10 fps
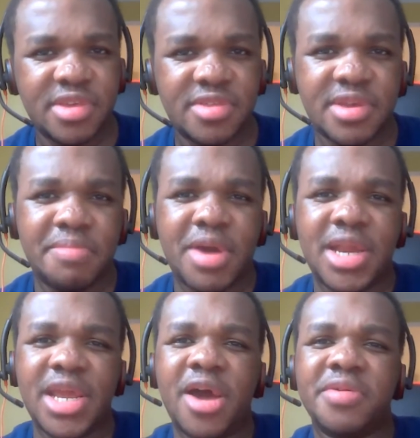to
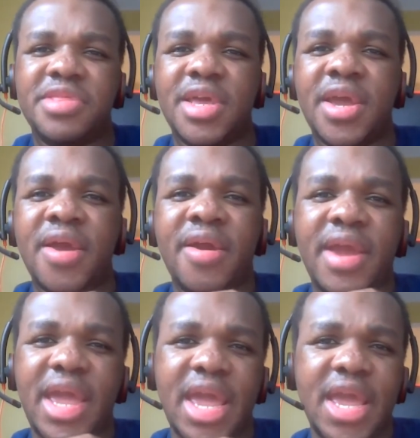somebody out
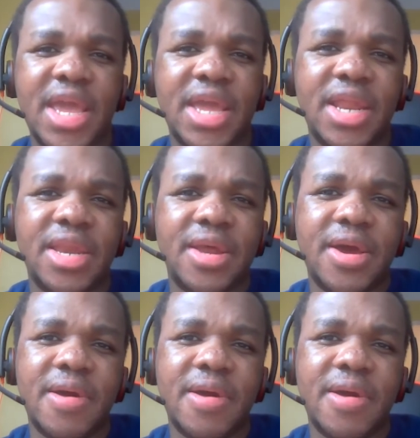there, and